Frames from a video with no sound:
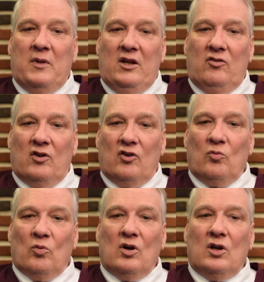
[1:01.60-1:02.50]
means is
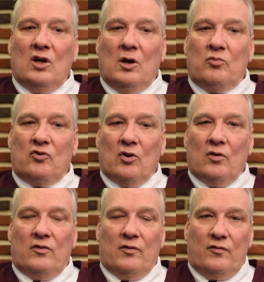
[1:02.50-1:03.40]
we're going to
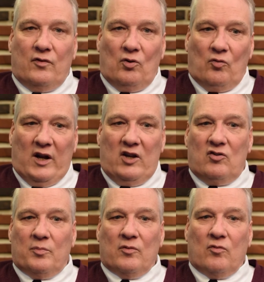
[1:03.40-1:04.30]
observe the full range
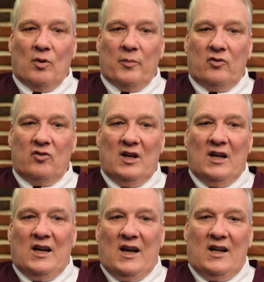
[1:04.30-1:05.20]
of performance
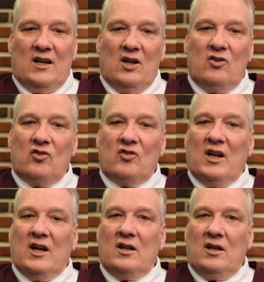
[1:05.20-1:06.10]
and
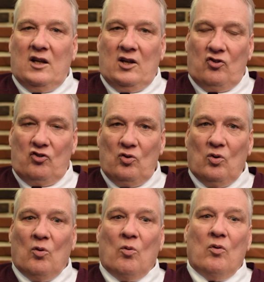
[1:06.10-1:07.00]
understand and
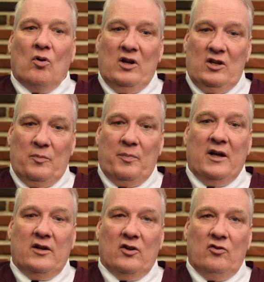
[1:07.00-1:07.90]
assure
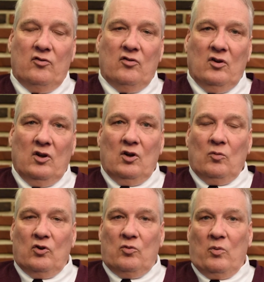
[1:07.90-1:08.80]
independence,
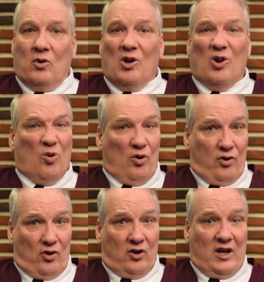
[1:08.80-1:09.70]
which we will call
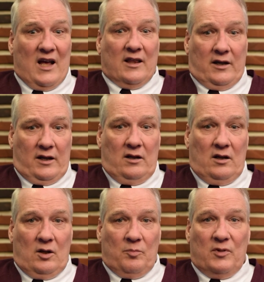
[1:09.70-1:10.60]
orthogonality,
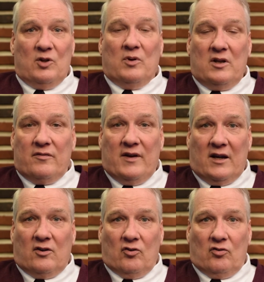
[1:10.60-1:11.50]
between the
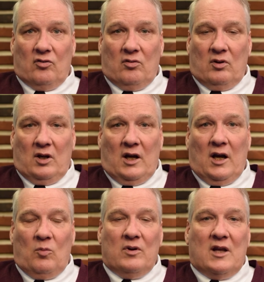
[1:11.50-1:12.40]
factors.
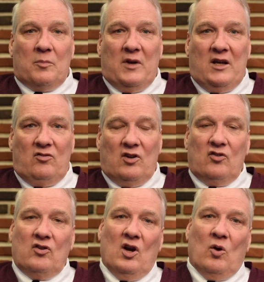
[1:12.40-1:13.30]
And what that means
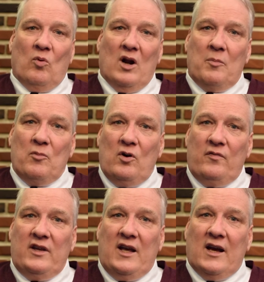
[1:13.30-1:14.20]
is when I move
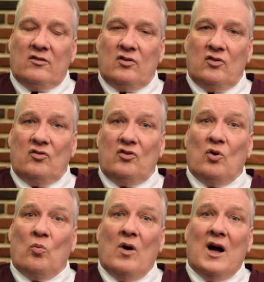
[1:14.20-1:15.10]
the X's, the
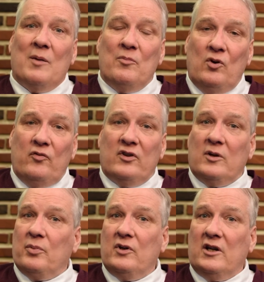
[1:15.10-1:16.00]
Y moves in a
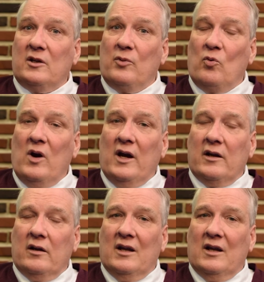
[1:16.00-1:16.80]
predictable way.